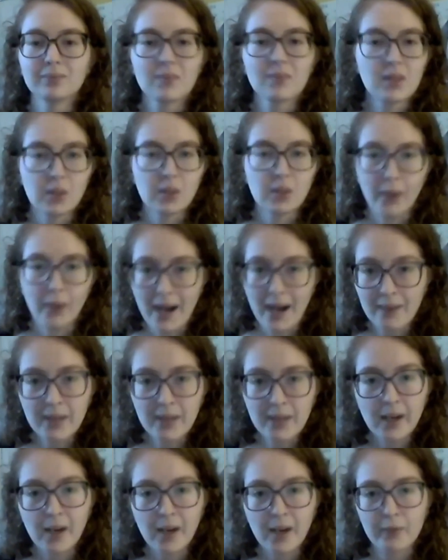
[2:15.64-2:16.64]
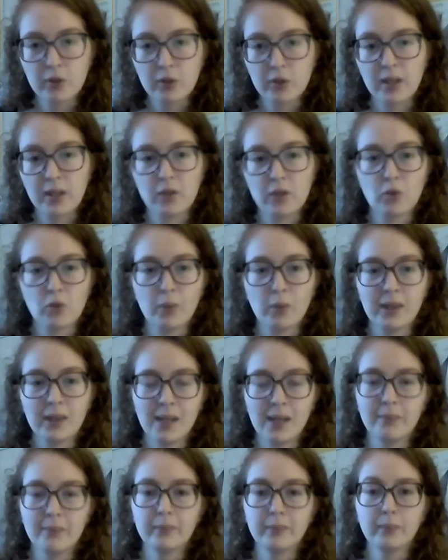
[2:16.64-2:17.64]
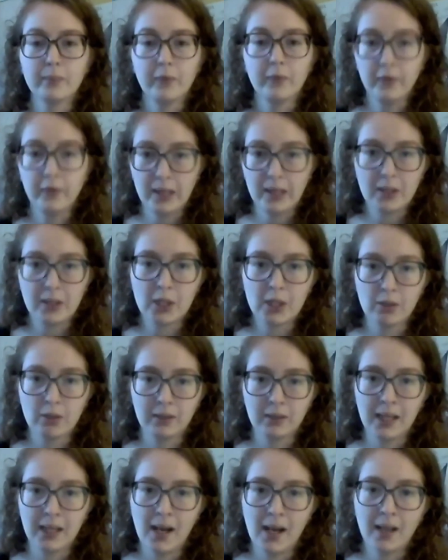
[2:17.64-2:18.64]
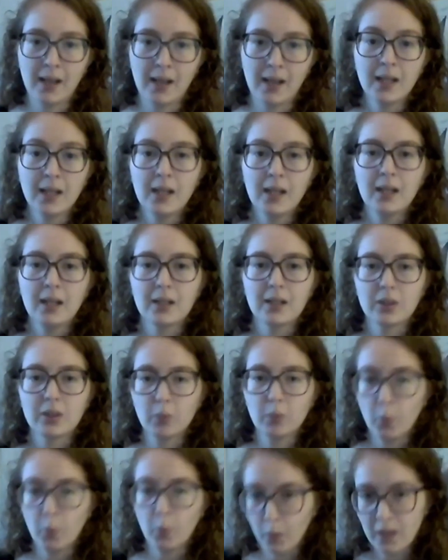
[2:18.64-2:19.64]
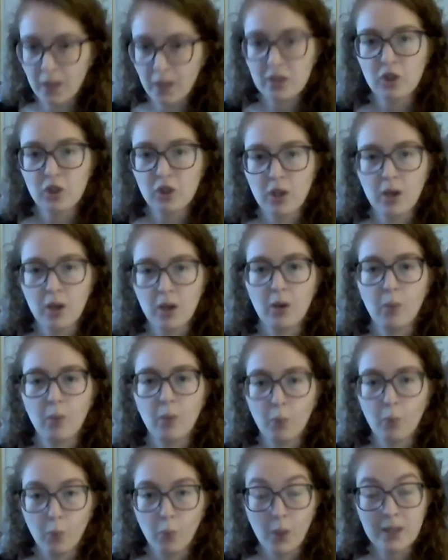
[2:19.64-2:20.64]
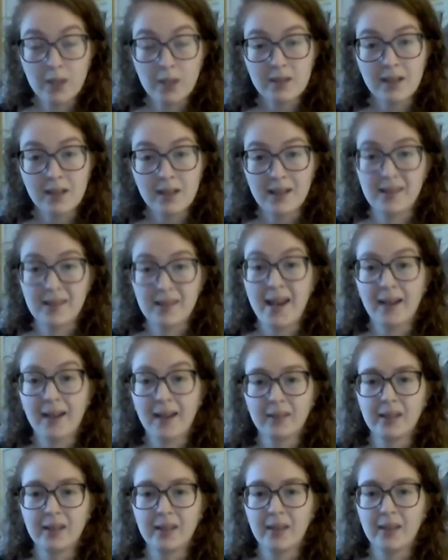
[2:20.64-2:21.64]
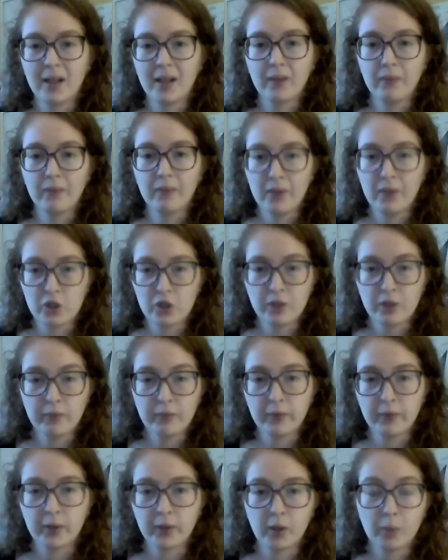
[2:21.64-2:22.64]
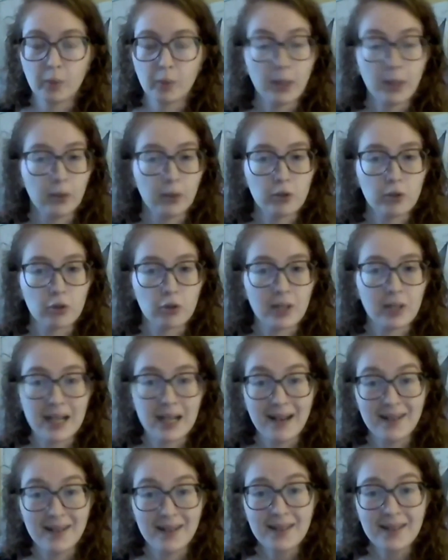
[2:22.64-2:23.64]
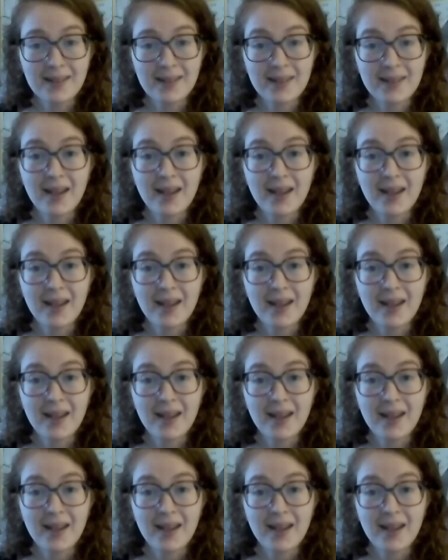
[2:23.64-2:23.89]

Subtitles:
So have that conversation with them very early on. You will want to know what exactly their vision for their poetry is,